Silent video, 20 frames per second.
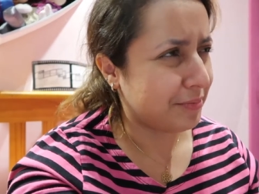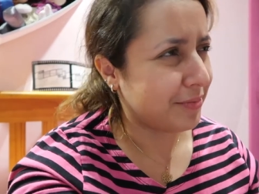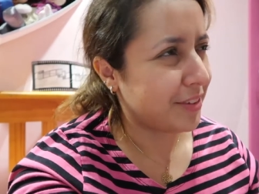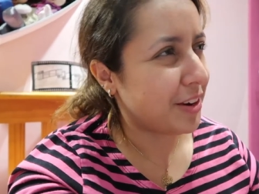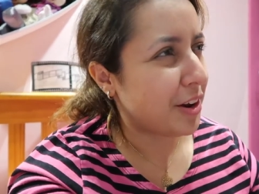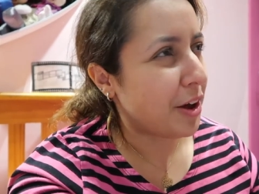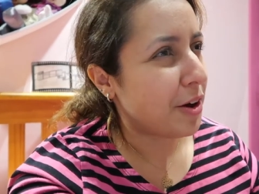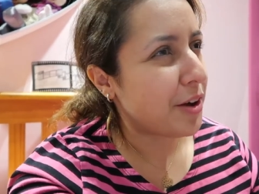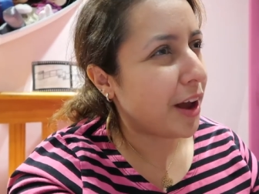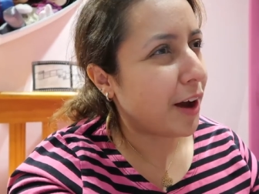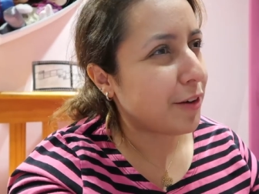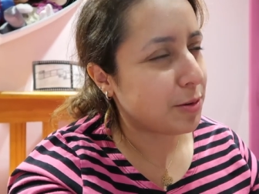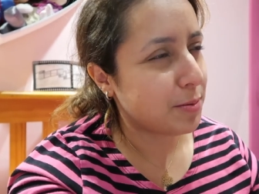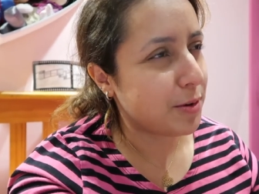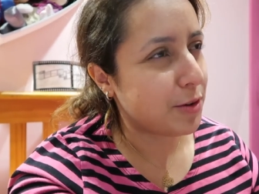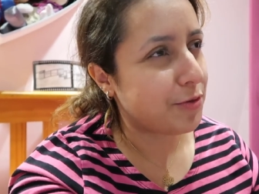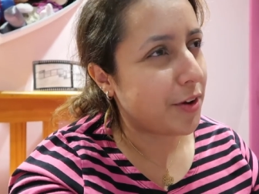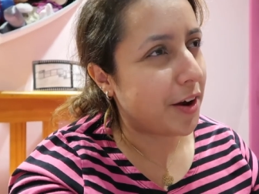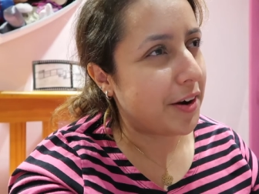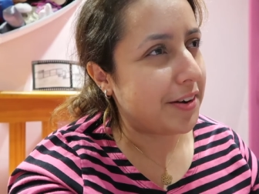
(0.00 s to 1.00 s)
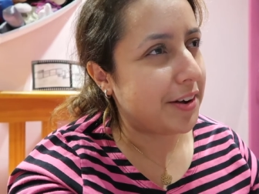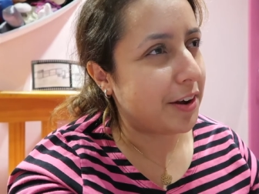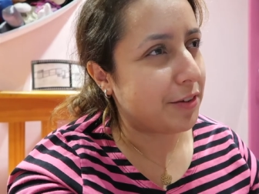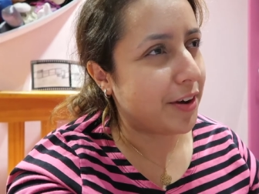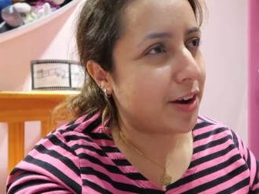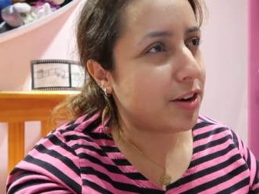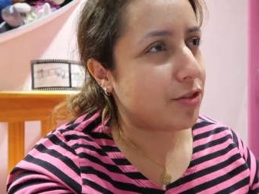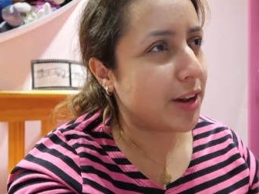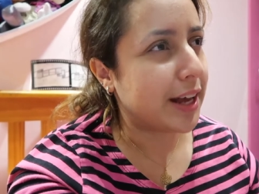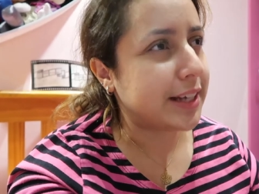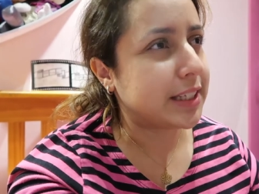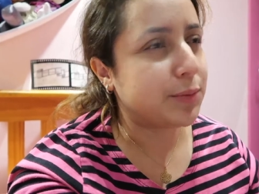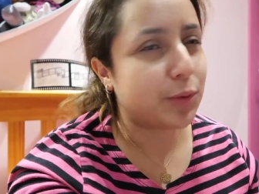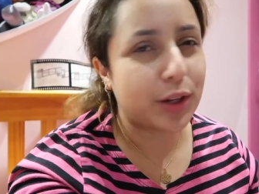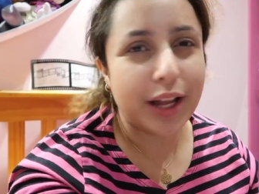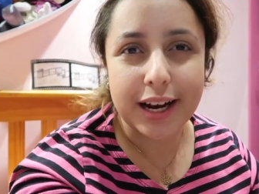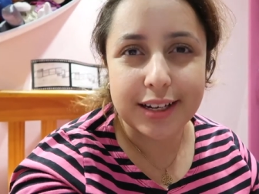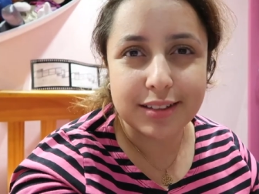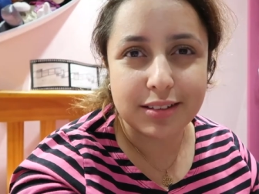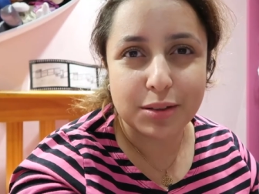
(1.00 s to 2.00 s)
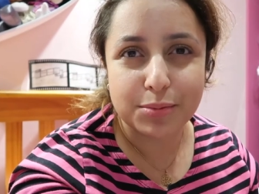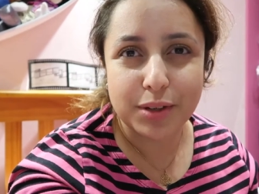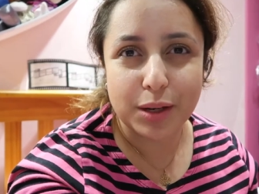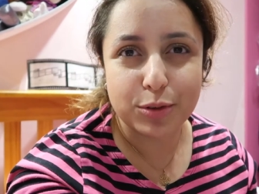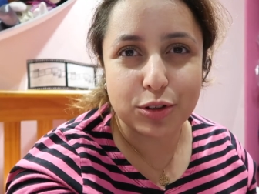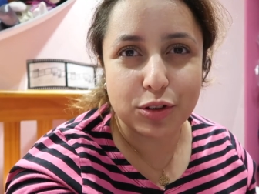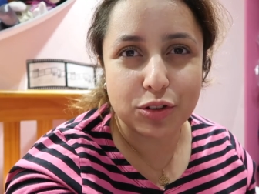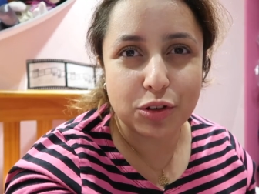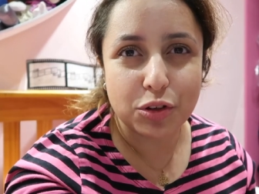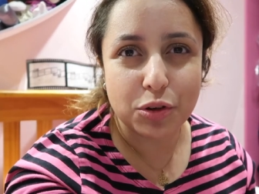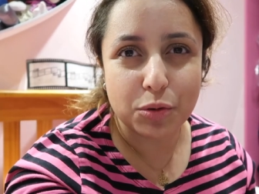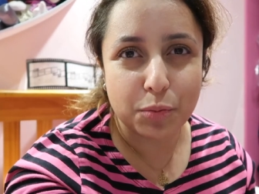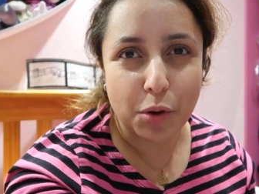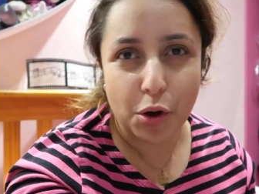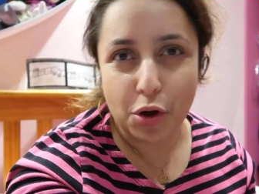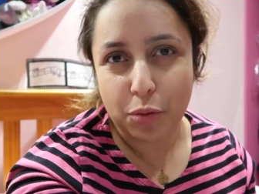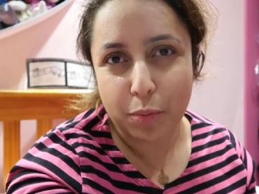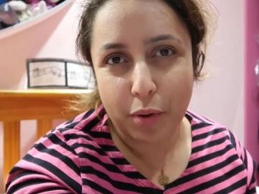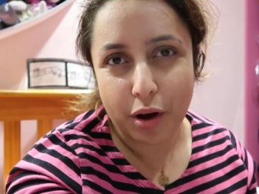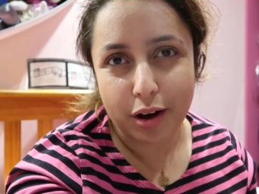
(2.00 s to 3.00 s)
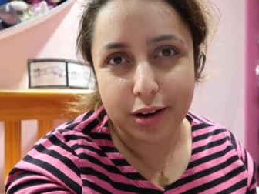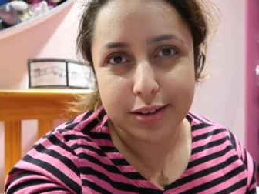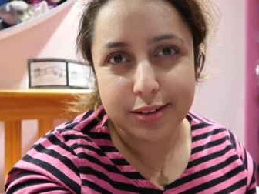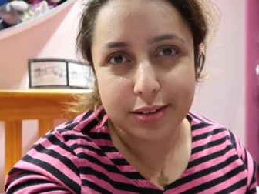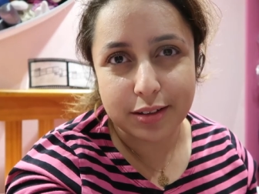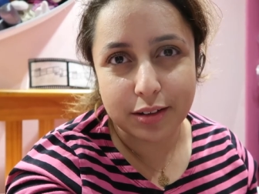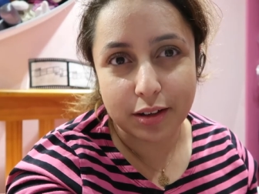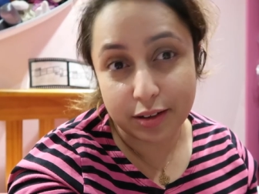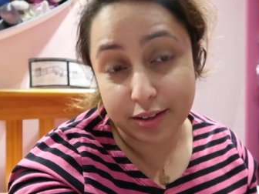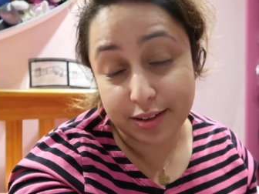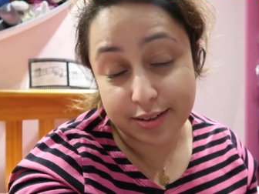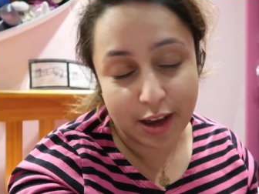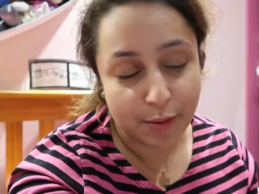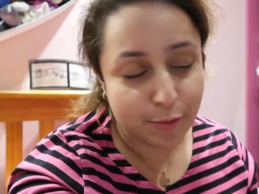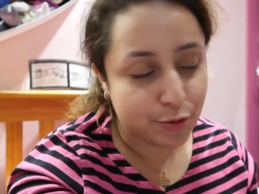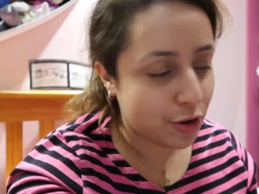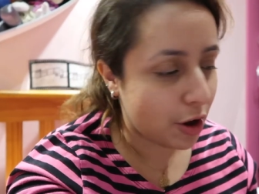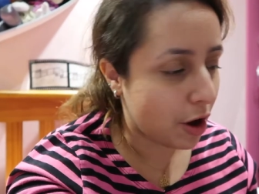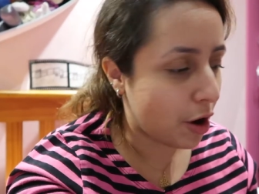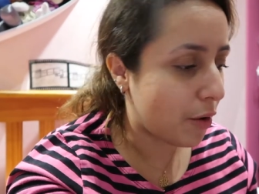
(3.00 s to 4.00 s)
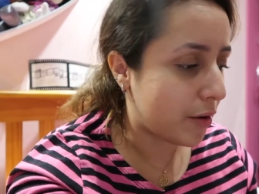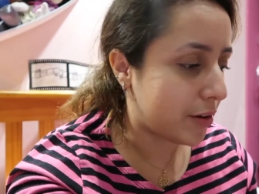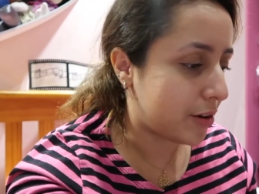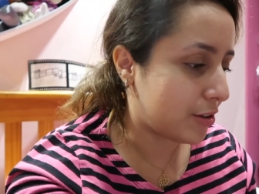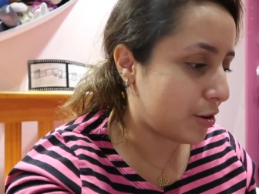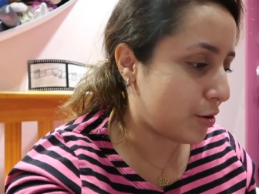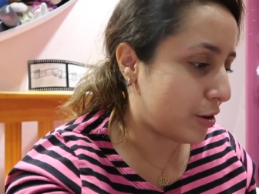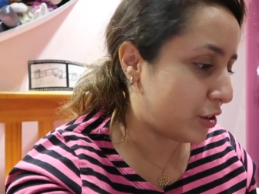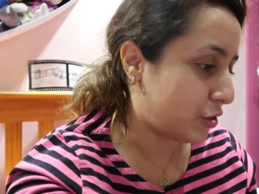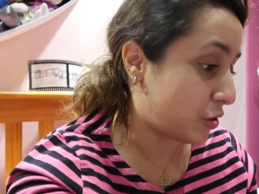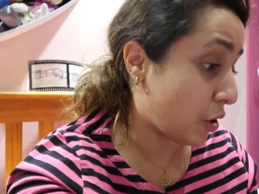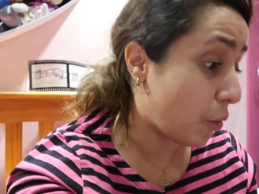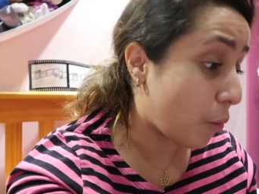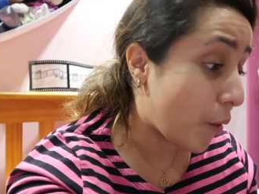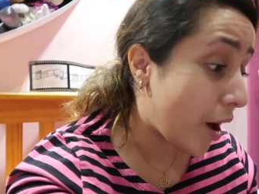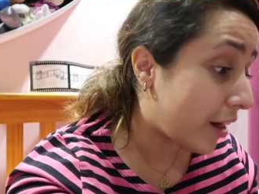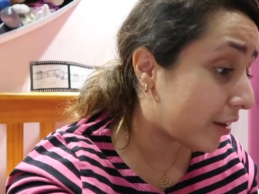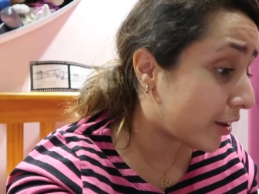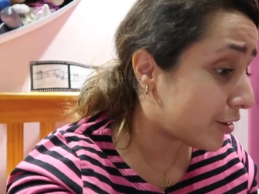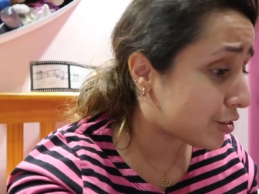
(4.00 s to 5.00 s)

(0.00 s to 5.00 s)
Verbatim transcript: you know, you have to be a very flexible actor to be able to do both parts in the same show and do it so well,